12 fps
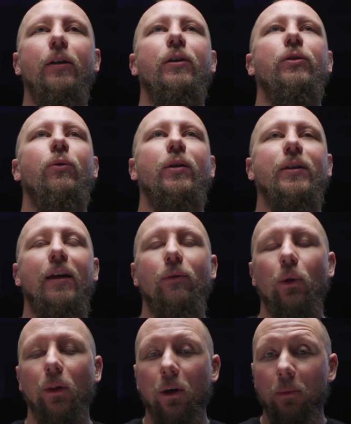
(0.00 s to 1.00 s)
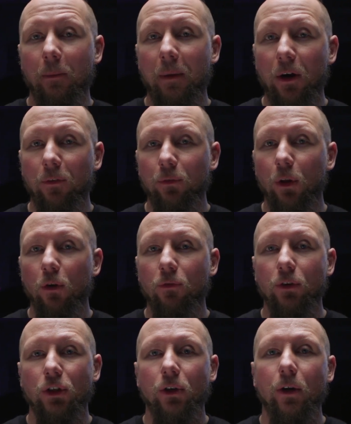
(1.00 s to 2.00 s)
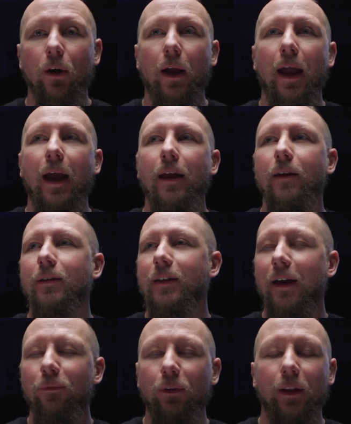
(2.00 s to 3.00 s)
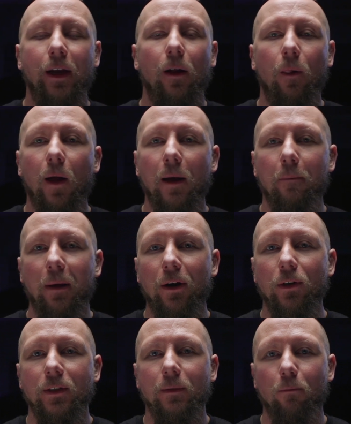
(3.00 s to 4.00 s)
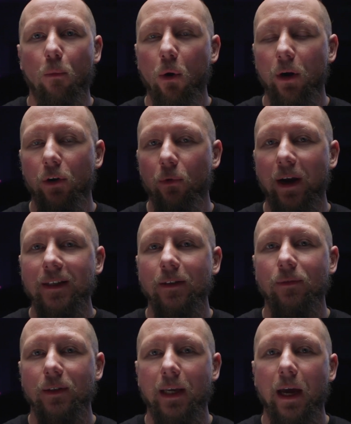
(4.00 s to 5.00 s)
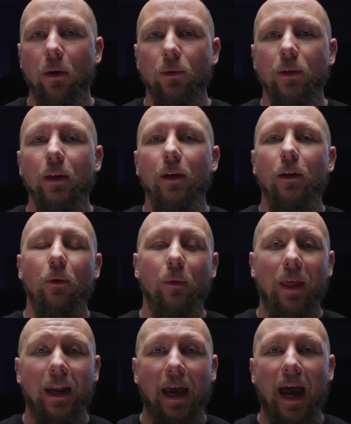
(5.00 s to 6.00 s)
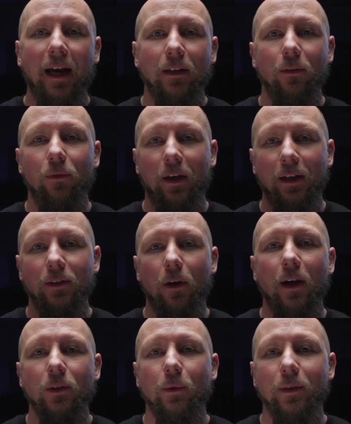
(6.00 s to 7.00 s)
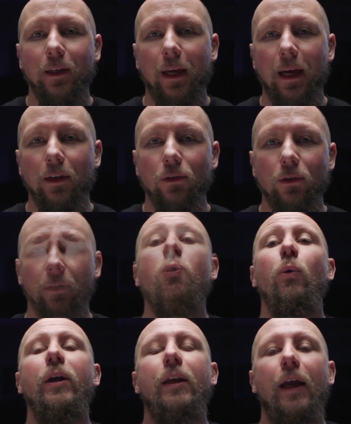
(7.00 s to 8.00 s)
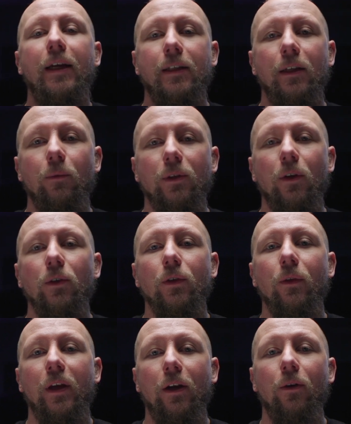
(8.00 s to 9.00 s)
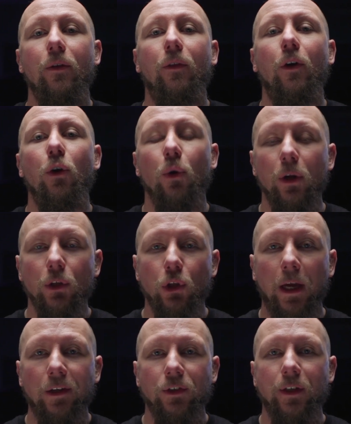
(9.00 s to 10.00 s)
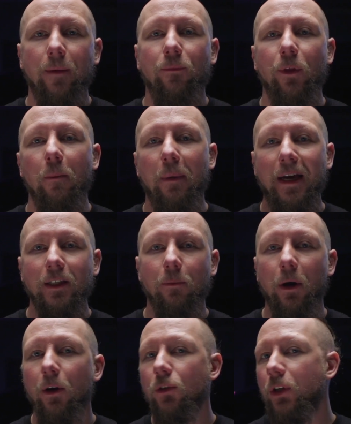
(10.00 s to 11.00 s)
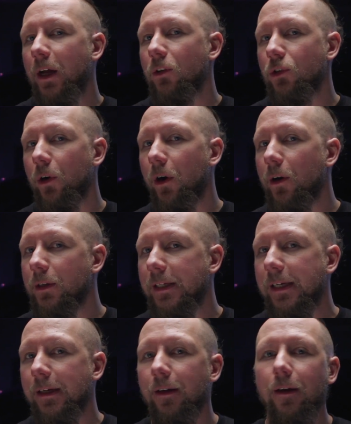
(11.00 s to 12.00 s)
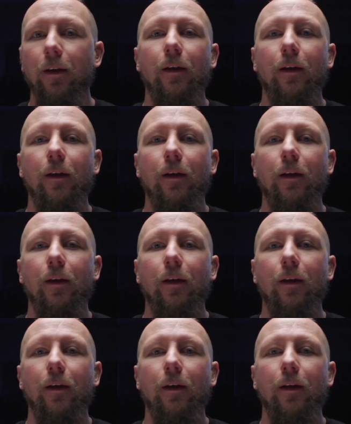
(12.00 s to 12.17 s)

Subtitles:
So this gave you a little bit better flow for sure, and definitely a lot better, more aggressive sound when that active exhaust was engaged. 2019 was also the year that the hood changed up for the base model Challenger RT.